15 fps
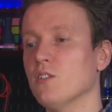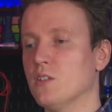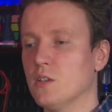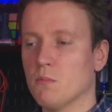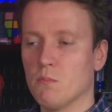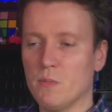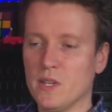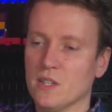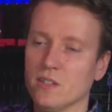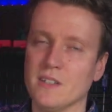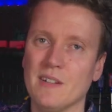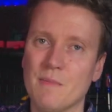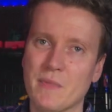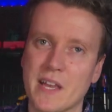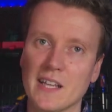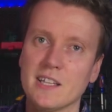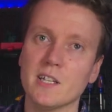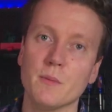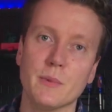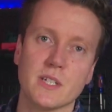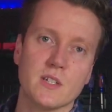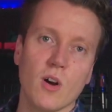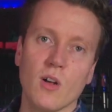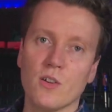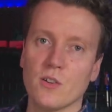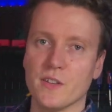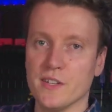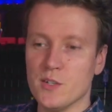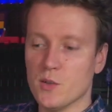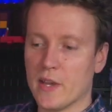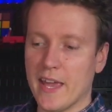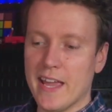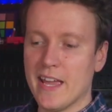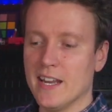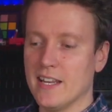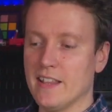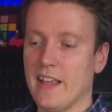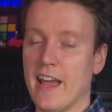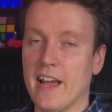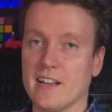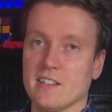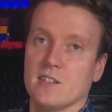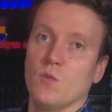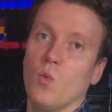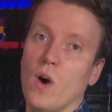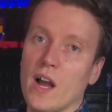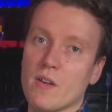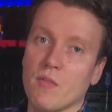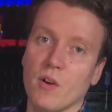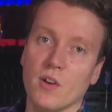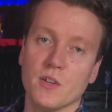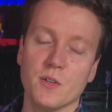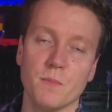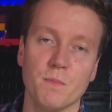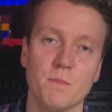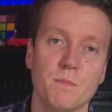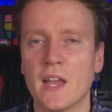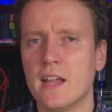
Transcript: You can build a little bit taller than you can in the X and Y volume.